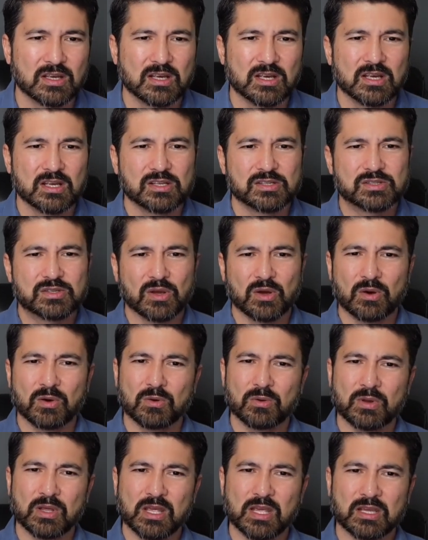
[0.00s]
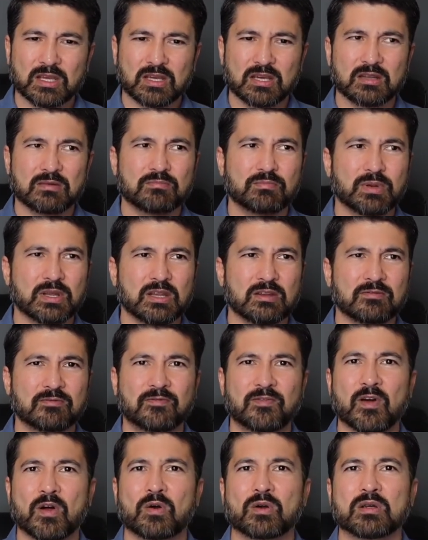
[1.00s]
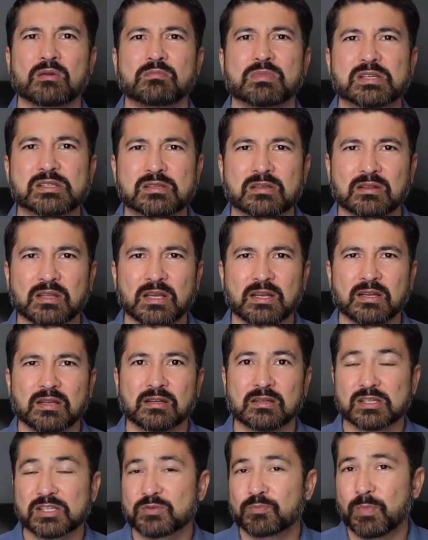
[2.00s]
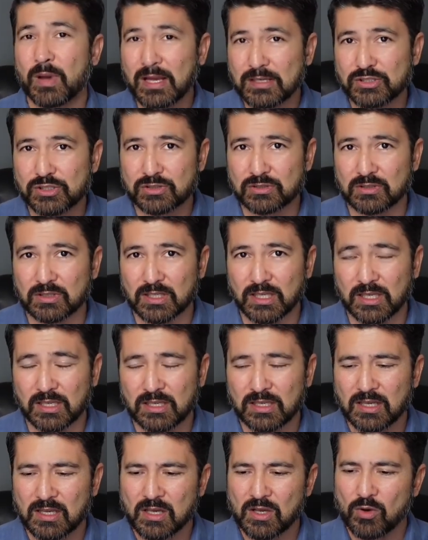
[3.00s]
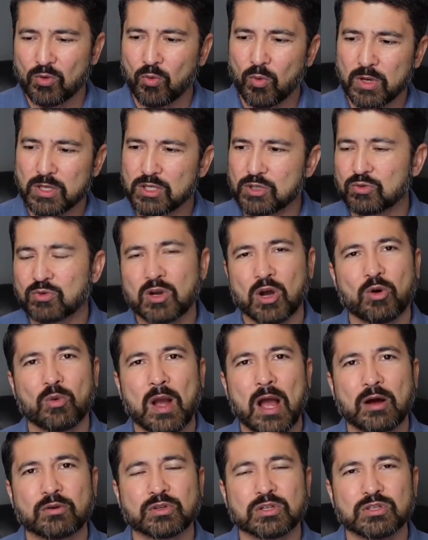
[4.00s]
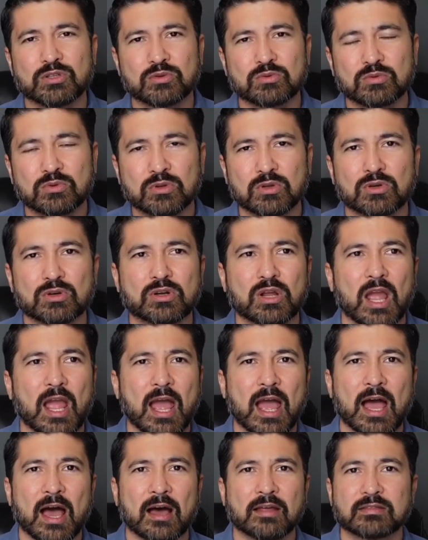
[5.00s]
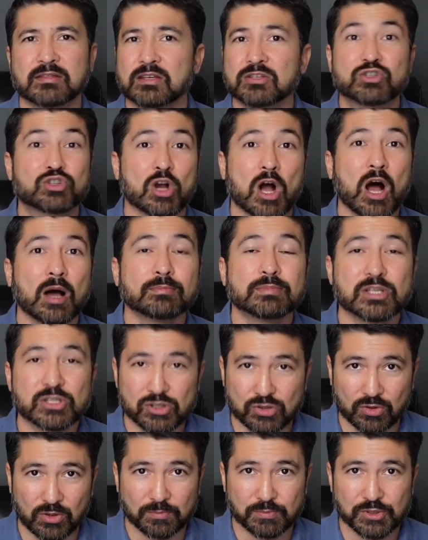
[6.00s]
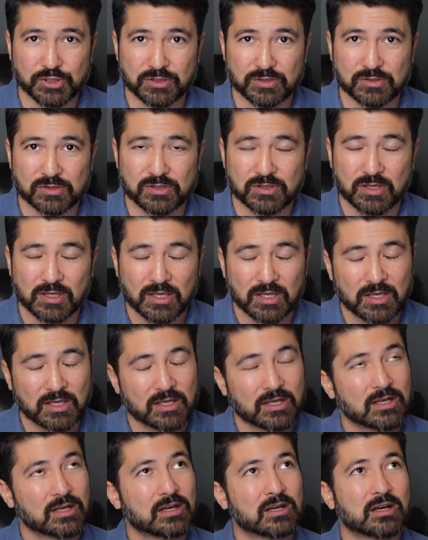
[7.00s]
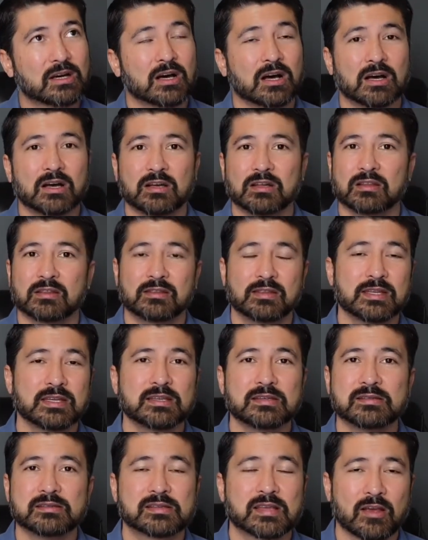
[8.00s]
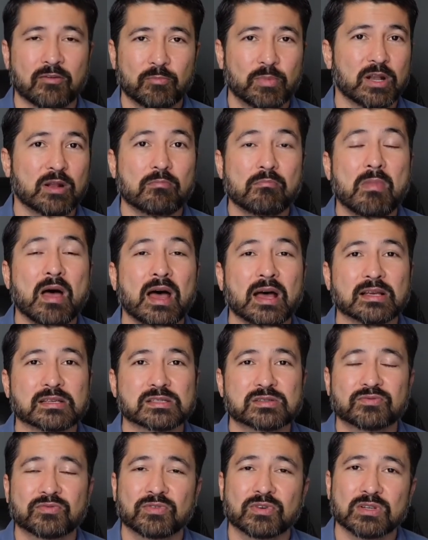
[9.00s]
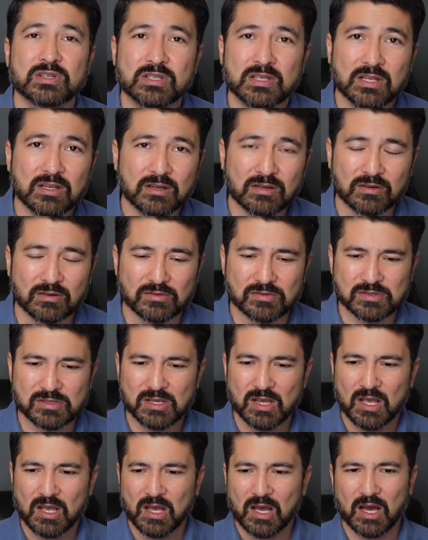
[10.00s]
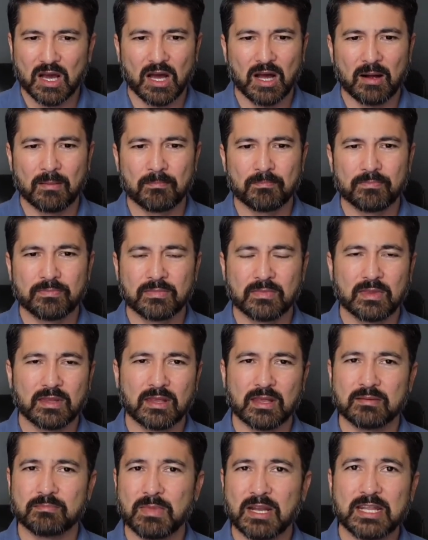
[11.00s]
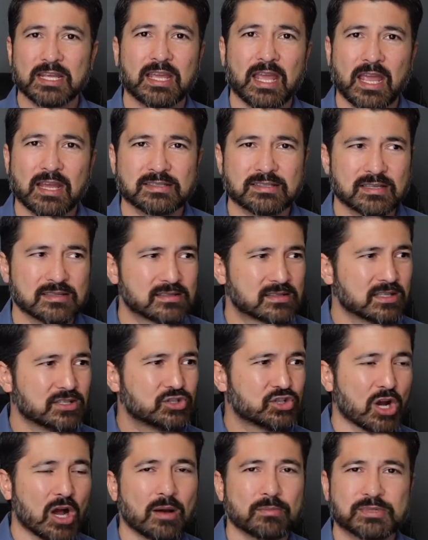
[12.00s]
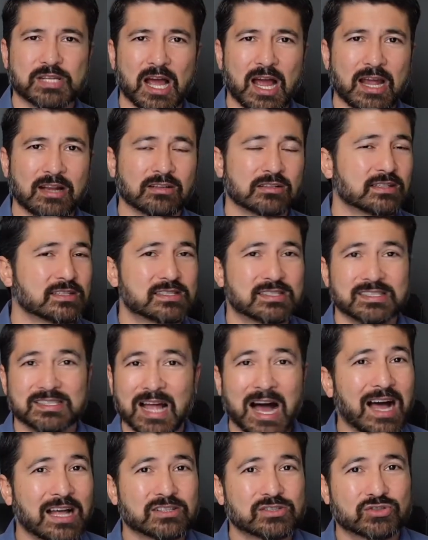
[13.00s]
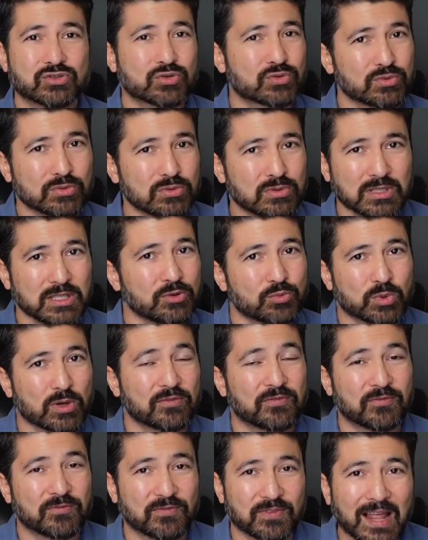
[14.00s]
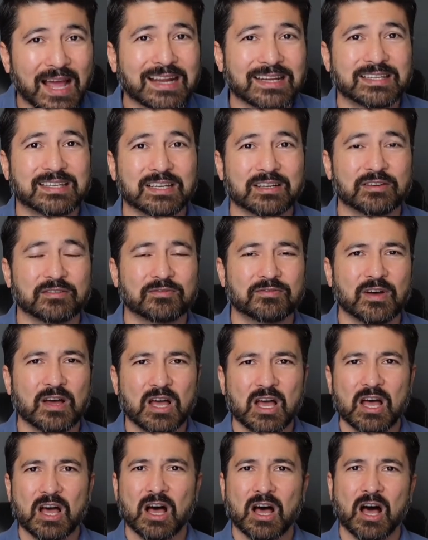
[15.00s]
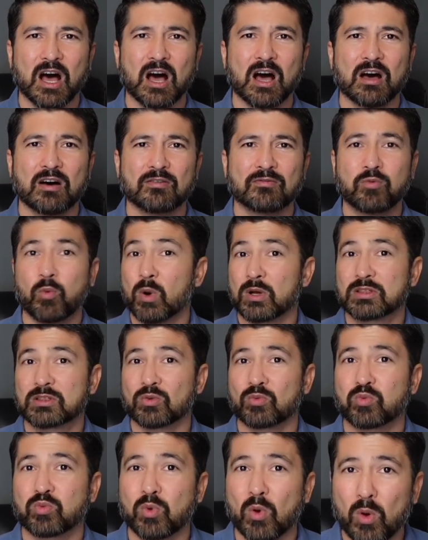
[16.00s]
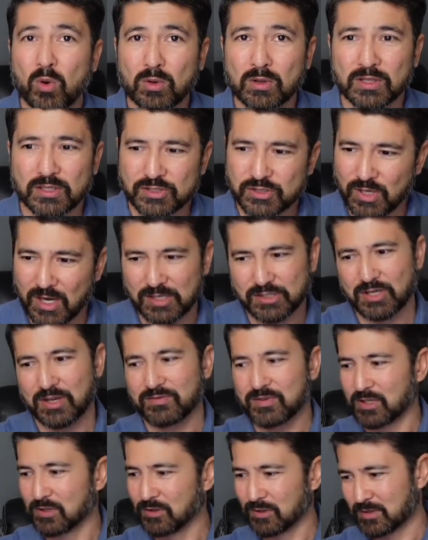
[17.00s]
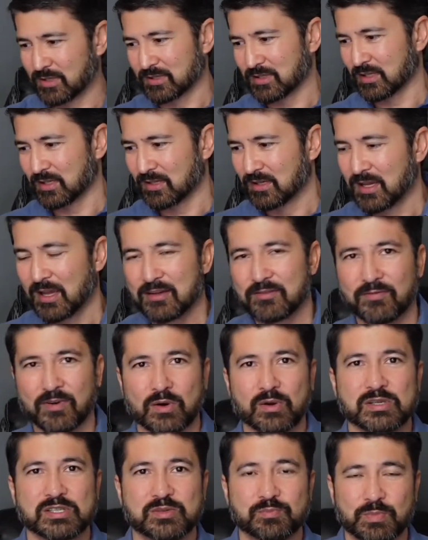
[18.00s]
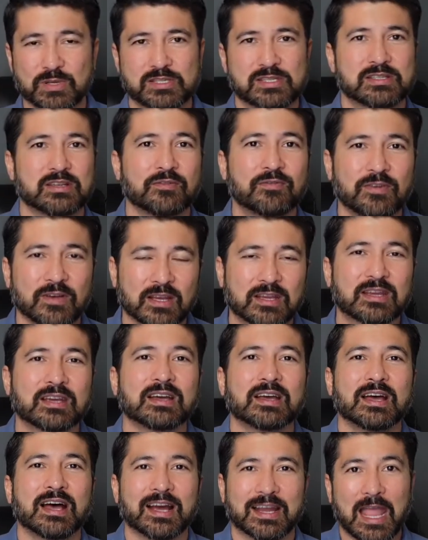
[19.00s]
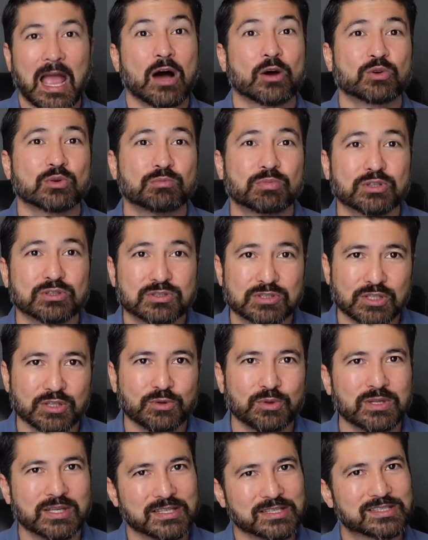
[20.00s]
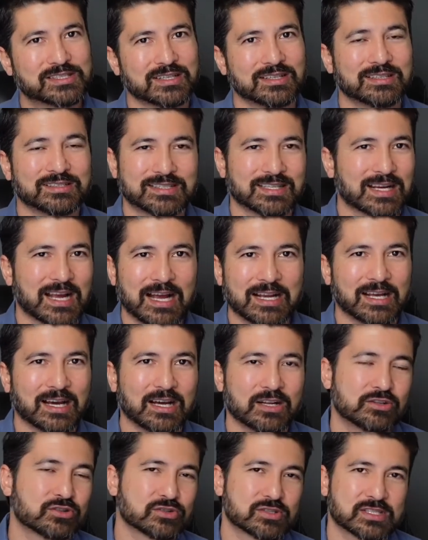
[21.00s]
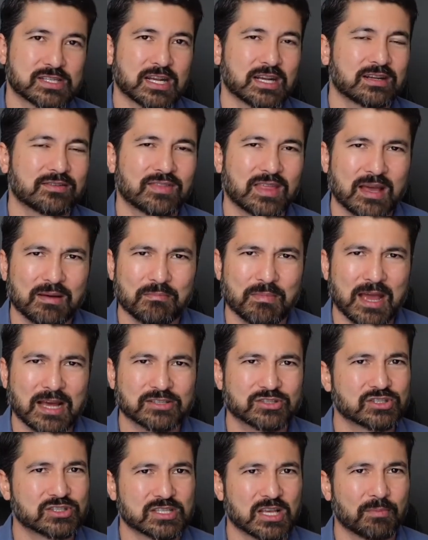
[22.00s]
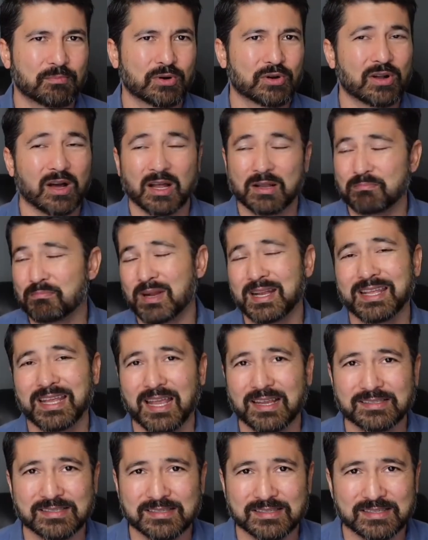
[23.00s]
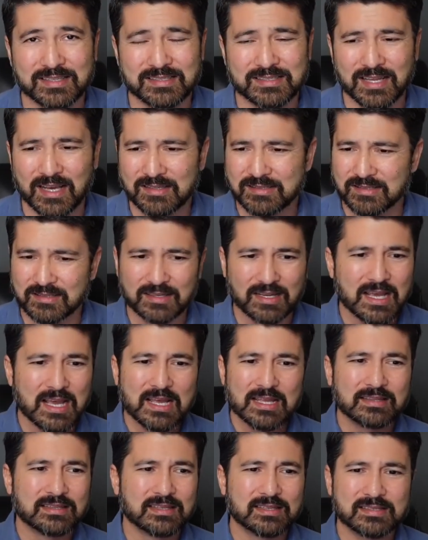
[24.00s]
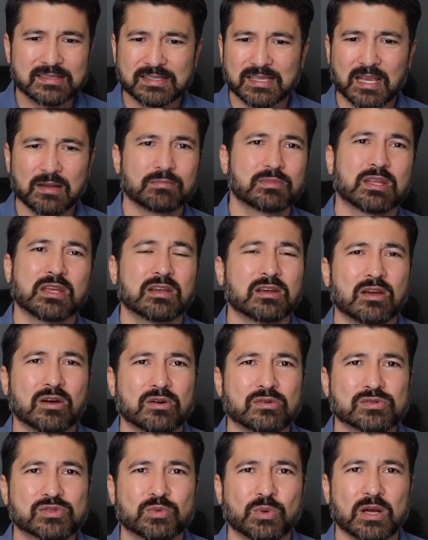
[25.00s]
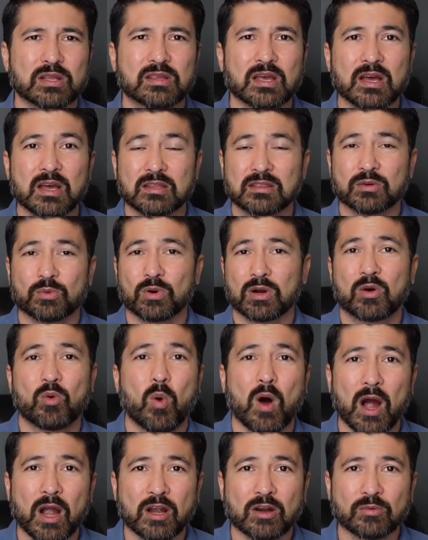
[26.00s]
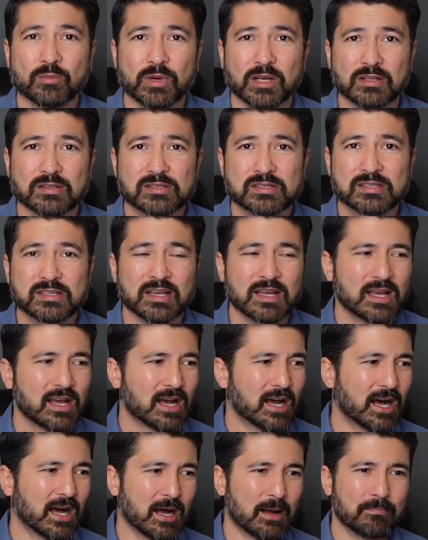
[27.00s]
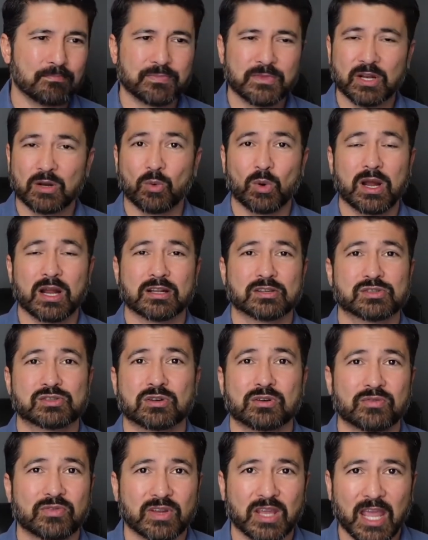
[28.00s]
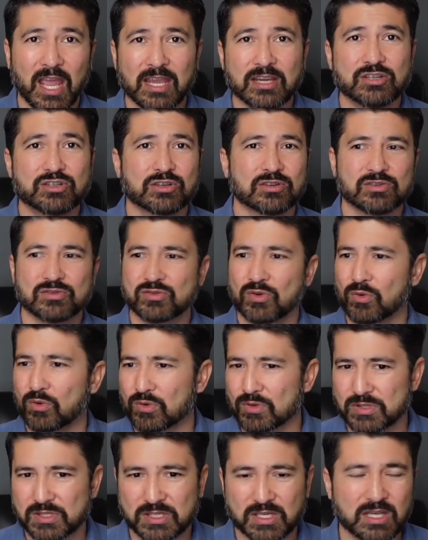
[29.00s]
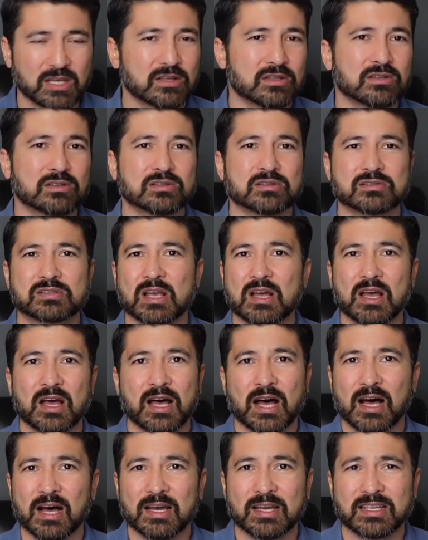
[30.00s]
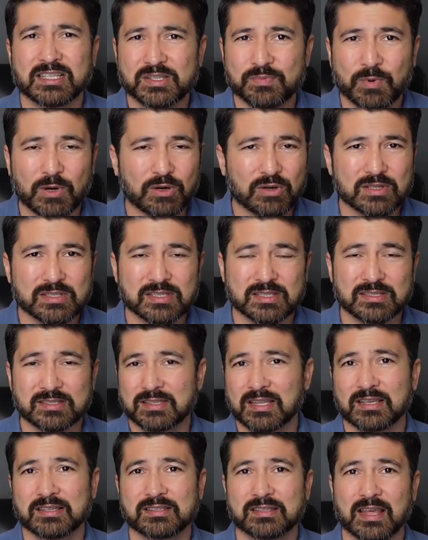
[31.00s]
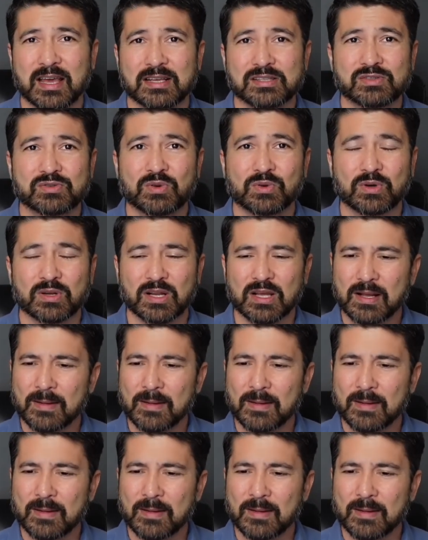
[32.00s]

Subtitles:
So it can be very misleading, especially when you go out and you look at the job descriptions. Oh, these have been a mess for years. In many cases, the job title is not truly reflective of what the role is. You actually have to look at the very specific accountable duties to kind of understand if that matches up or not. In many cases, it doesn't. The same thing goes with the requirements. What kind of certifications or skills, experiences, things of that sort.